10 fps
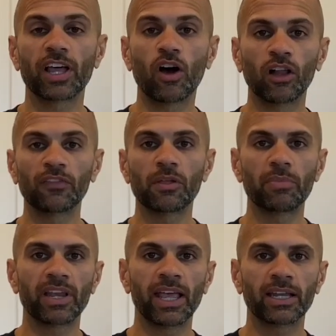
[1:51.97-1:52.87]
all of the
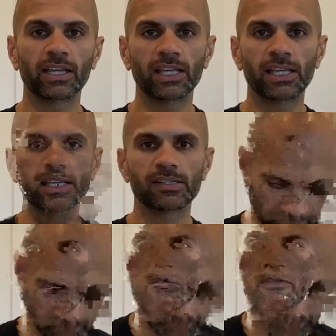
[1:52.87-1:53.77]
banana is
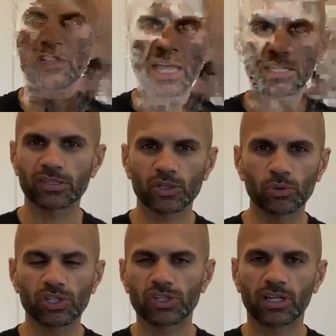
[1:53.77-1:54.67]
flattened and
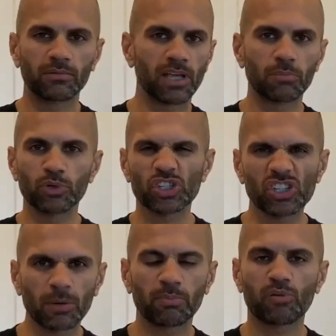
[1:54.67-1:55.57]
squished and mushed
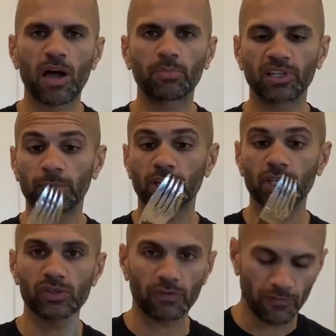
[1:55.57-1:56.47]
up properly, I'm gonna
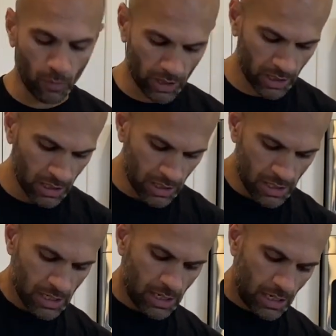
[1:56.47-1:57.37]
use a fork
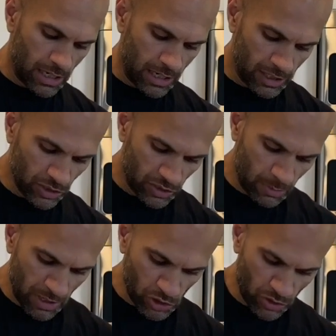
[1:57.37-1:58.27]
just to
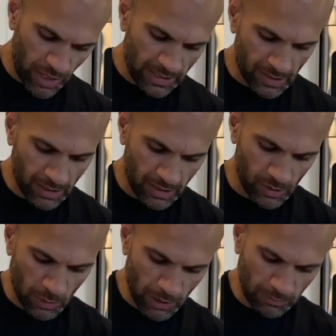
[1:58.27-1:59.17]
make sure that's done as
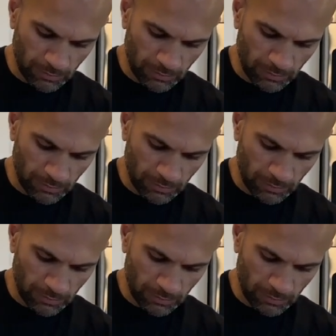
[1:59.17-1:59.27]
well.